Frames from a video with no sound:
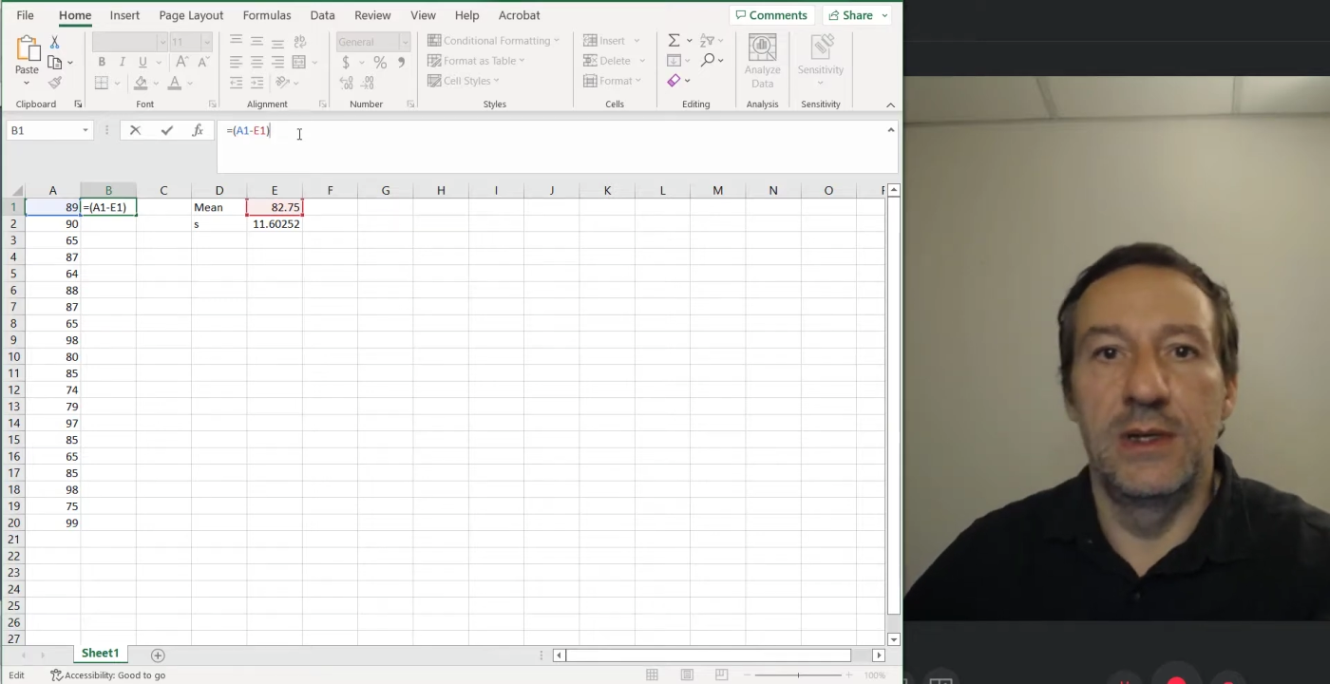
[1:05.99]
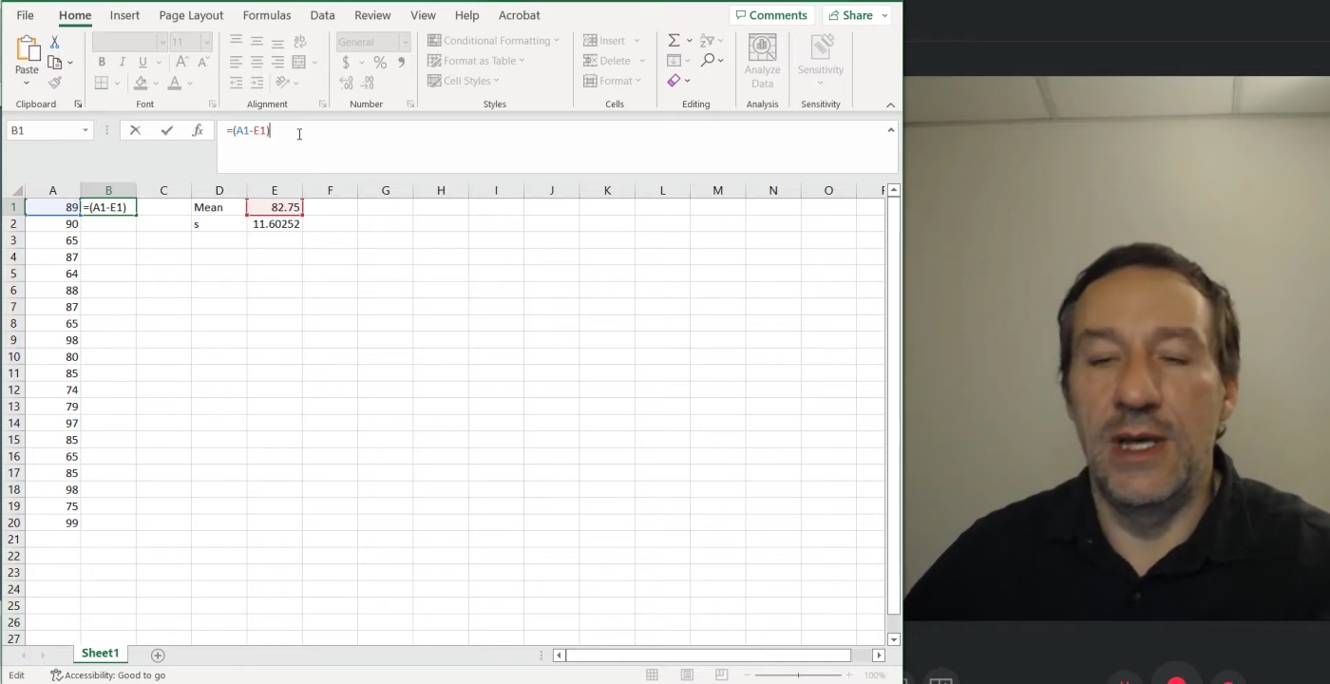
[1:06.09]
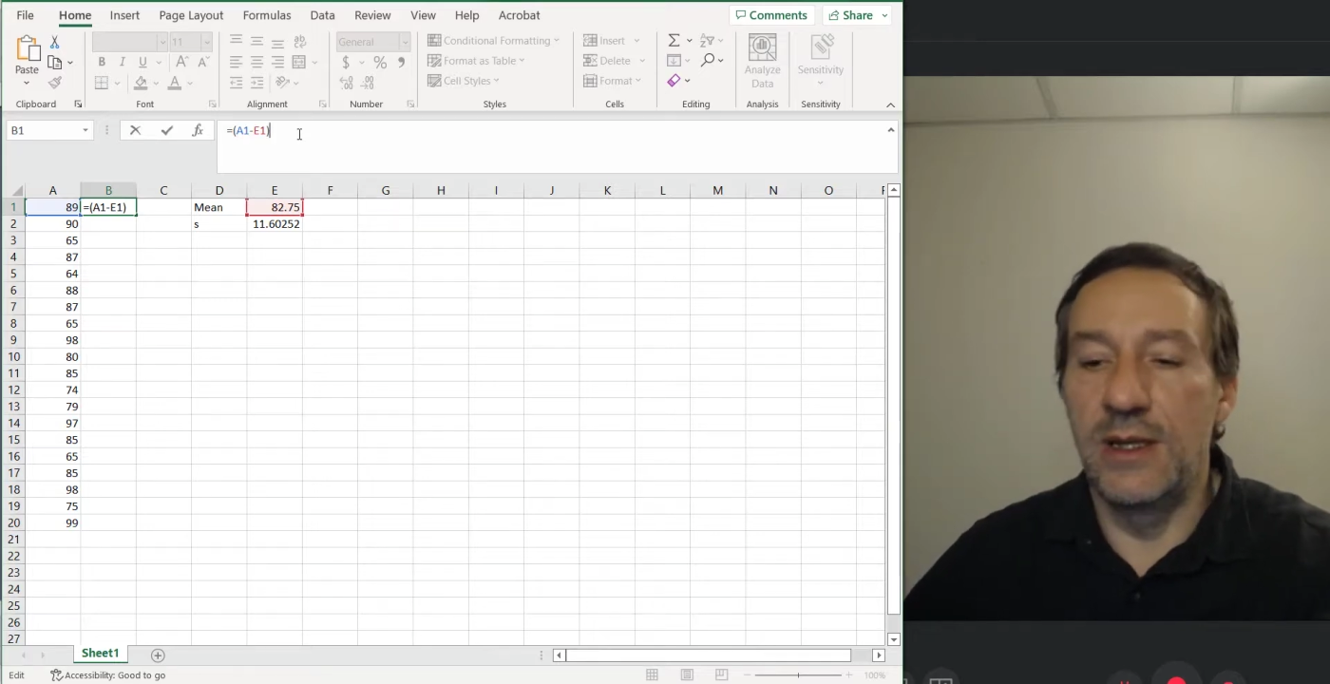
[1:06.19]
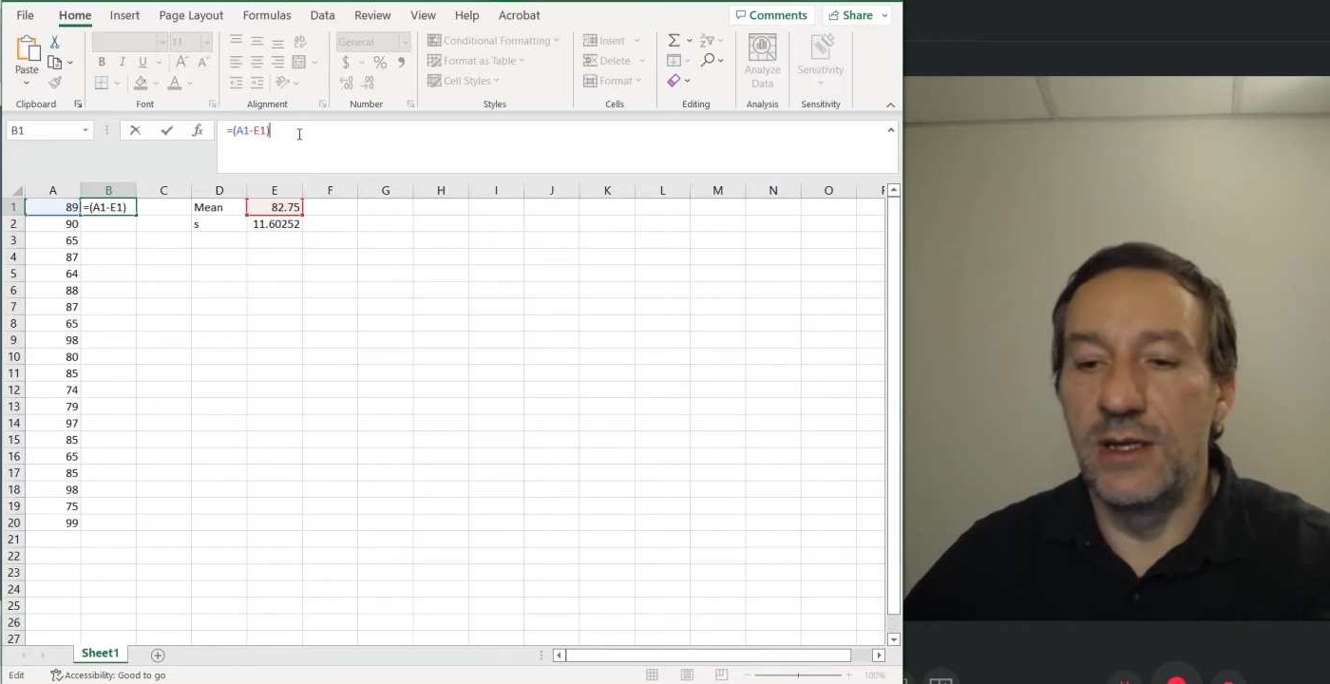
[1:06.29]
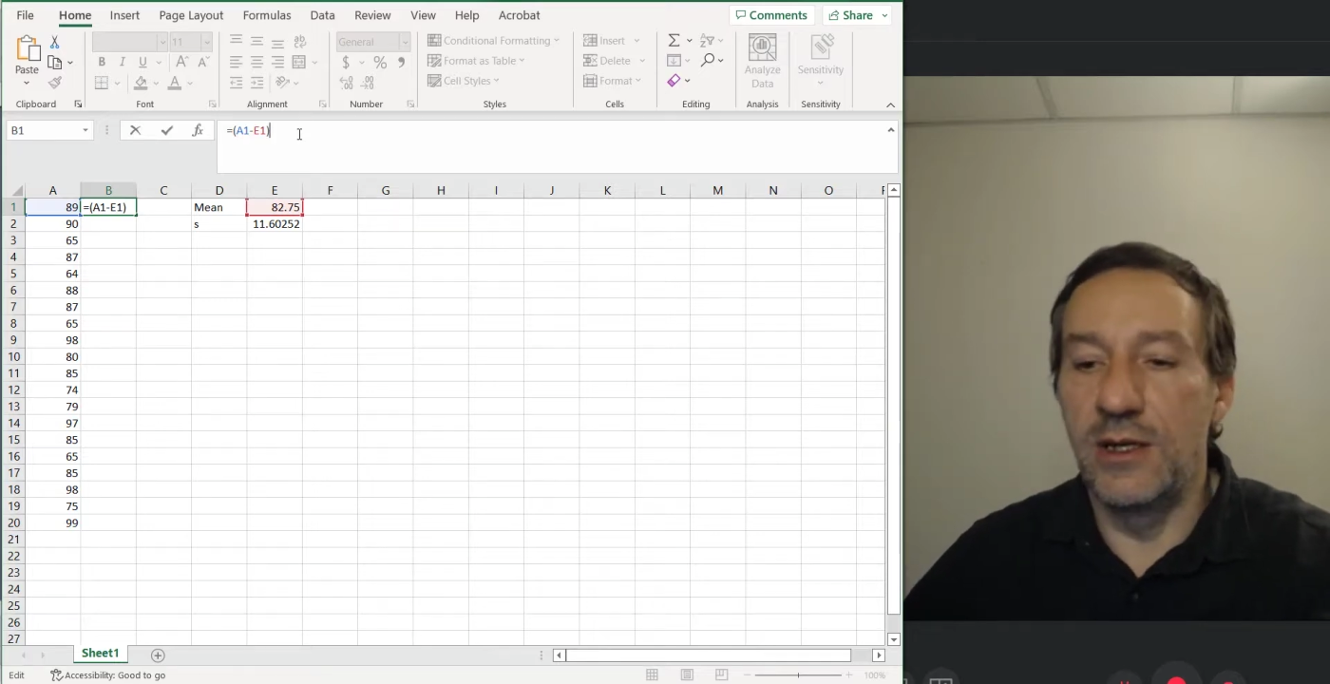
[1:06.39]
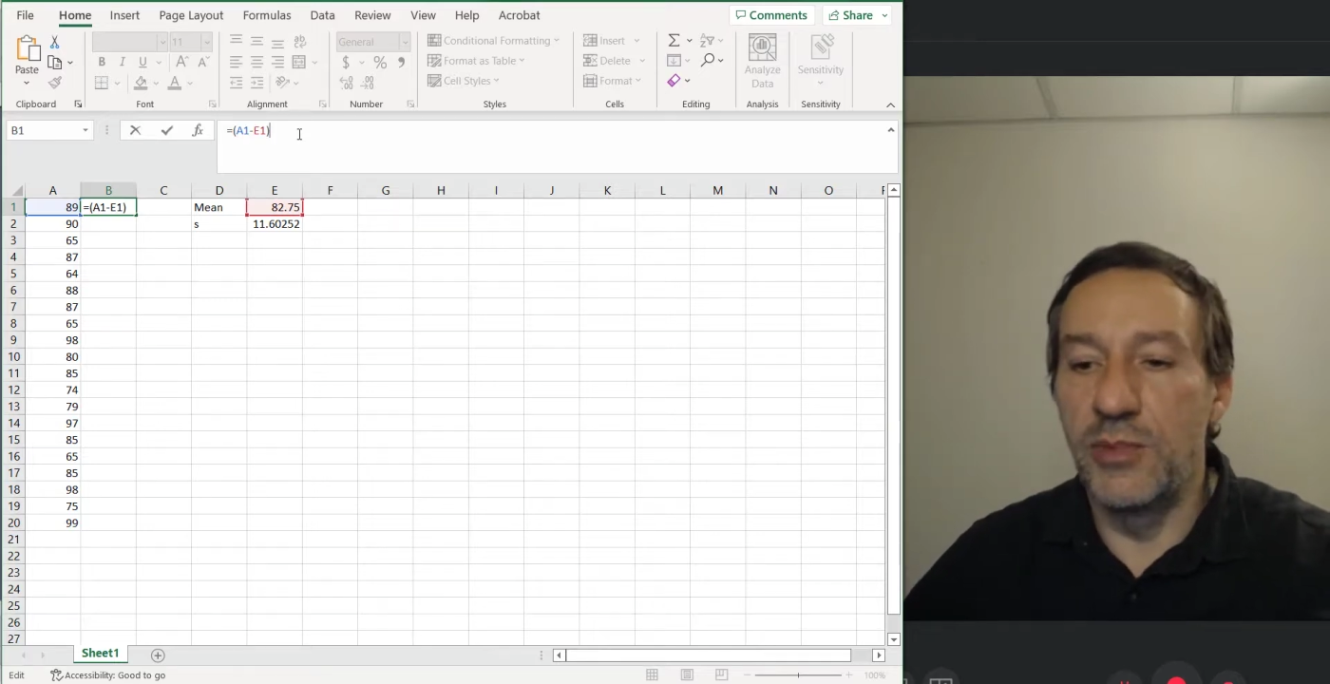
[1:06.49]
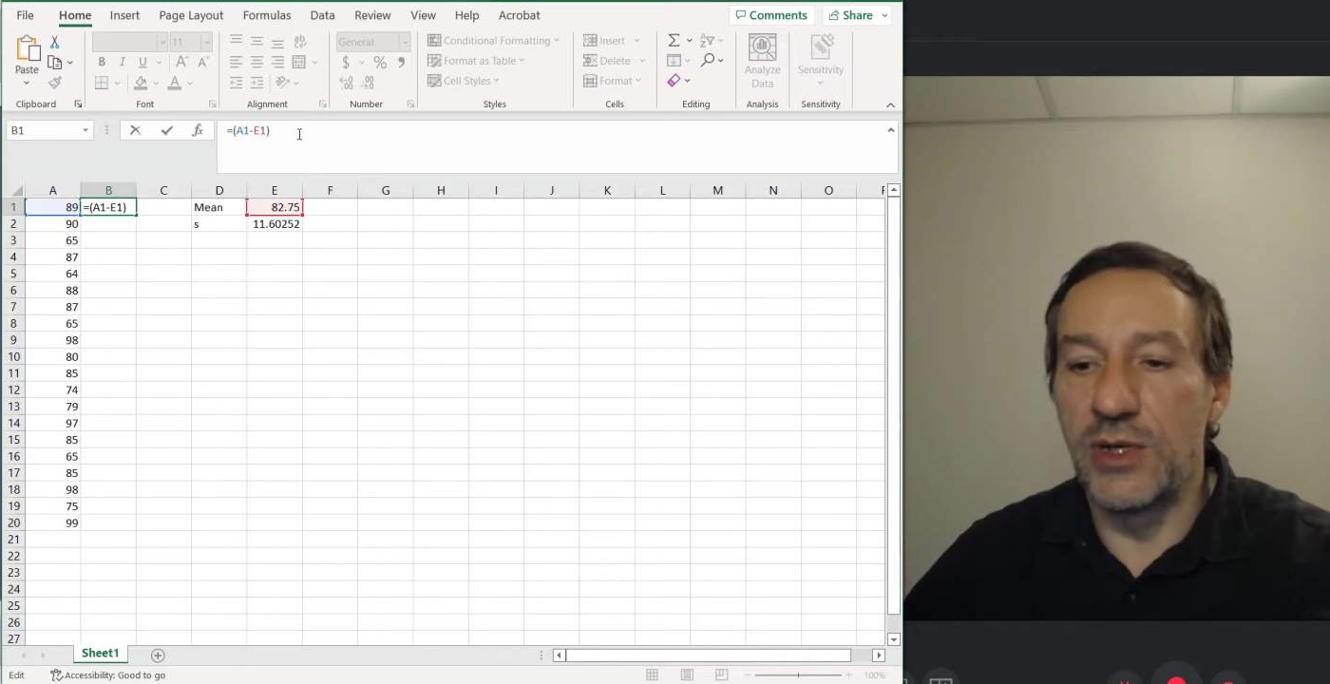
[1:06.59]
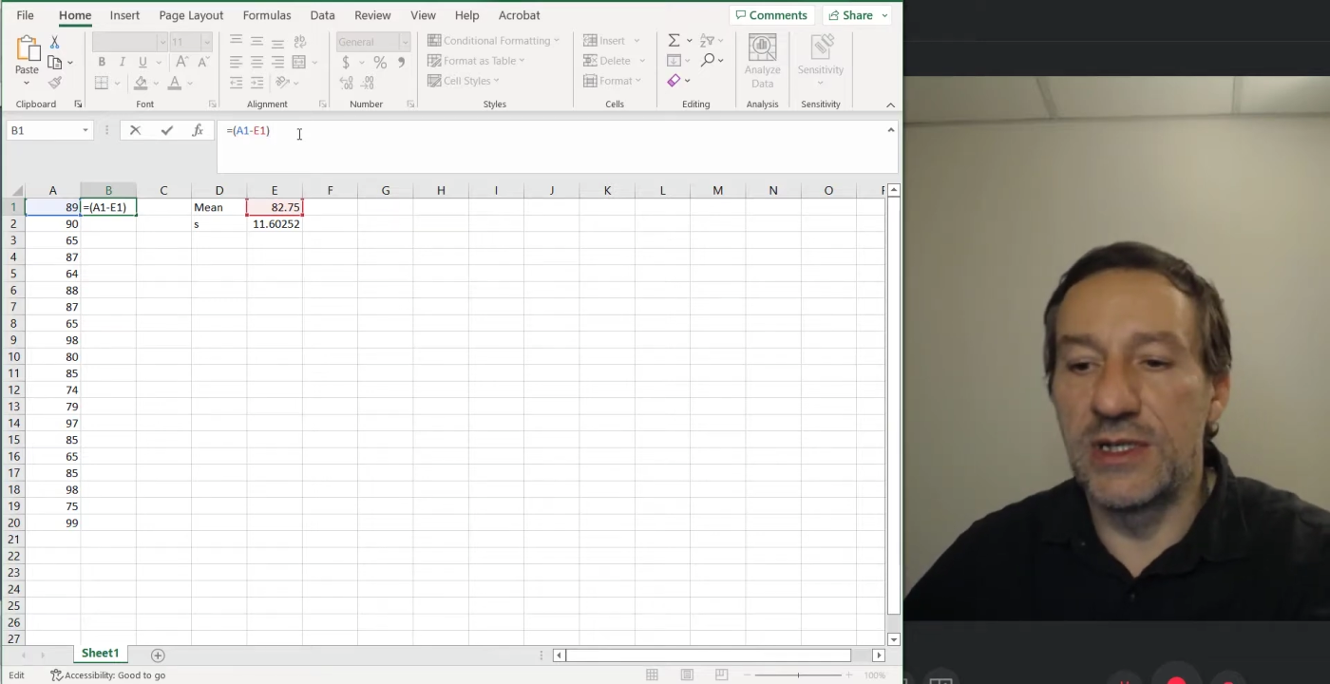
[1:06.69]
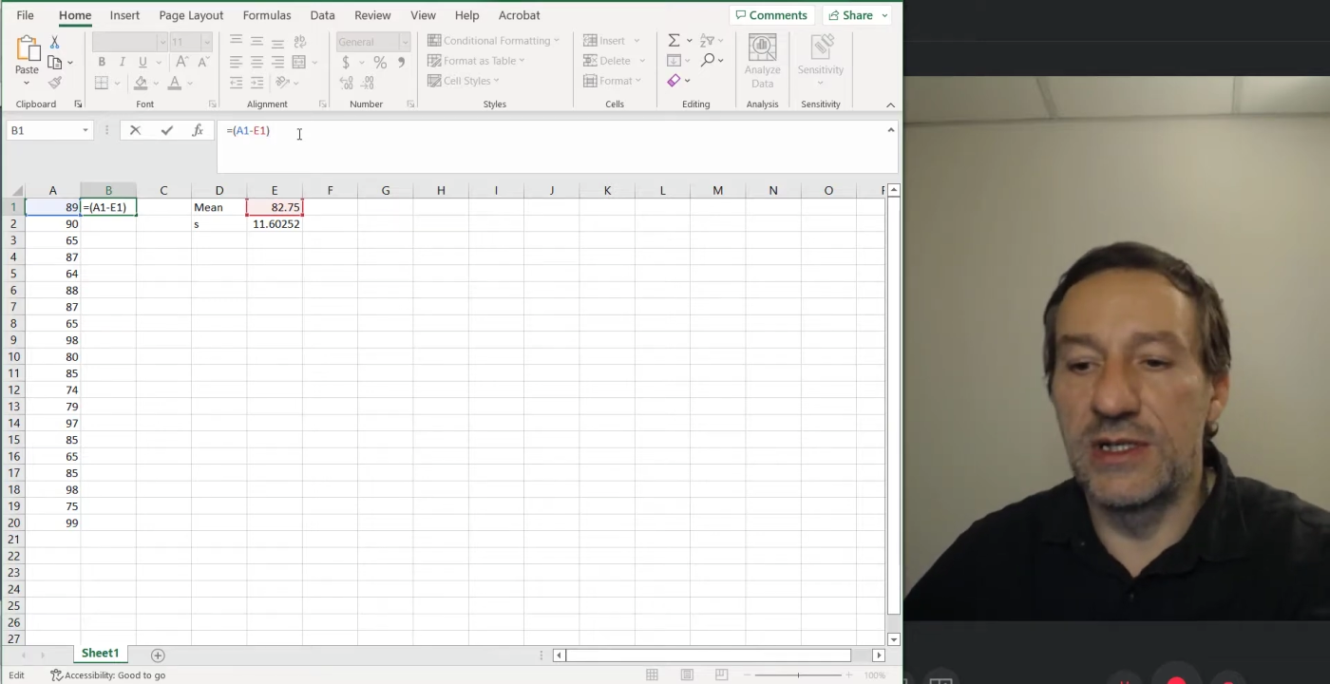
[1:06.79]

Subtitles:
and then you put